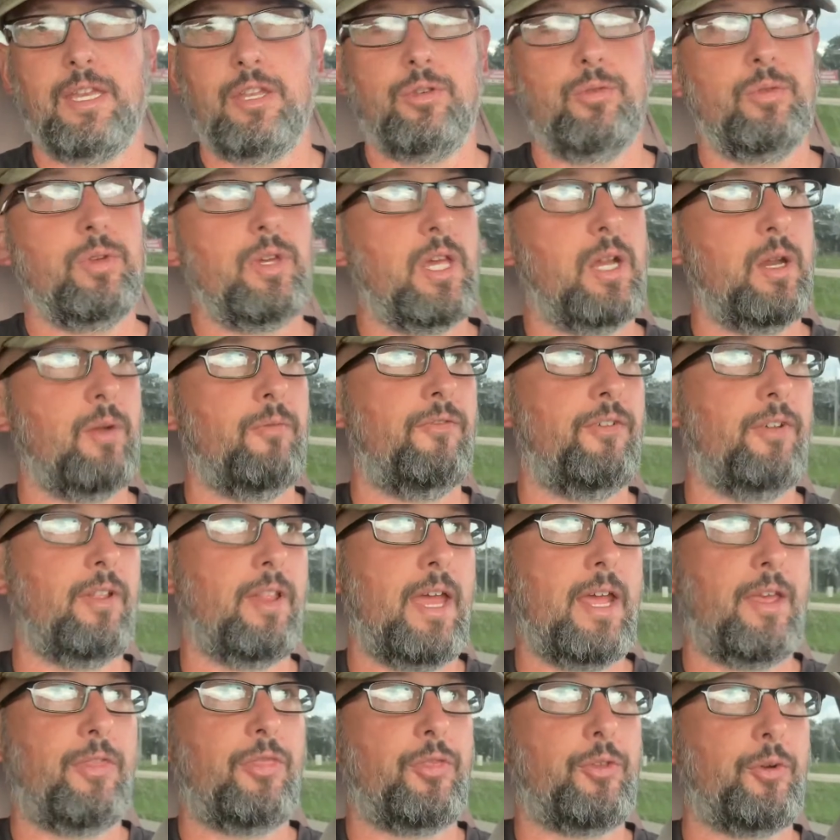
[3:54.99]
You can get them for
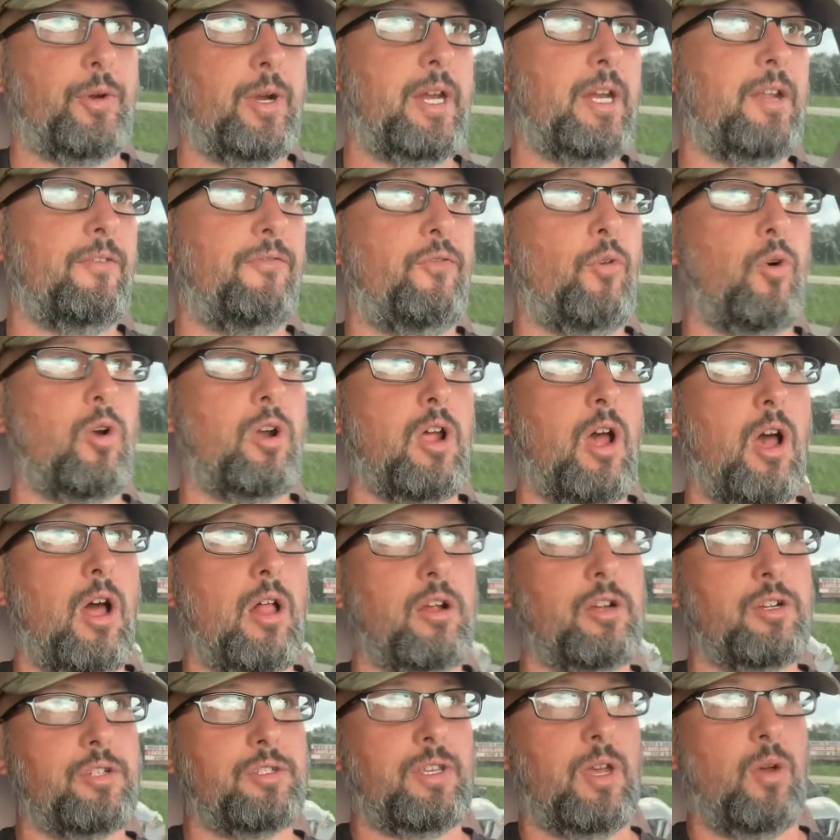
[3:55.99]
like $3 to
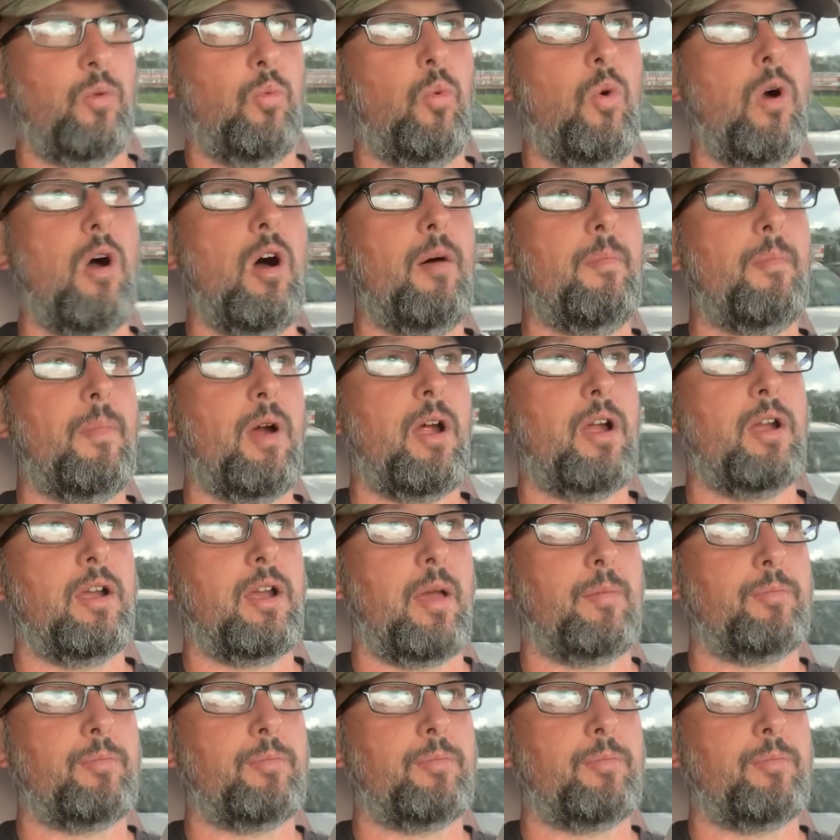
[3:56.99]
$4 at Walmart.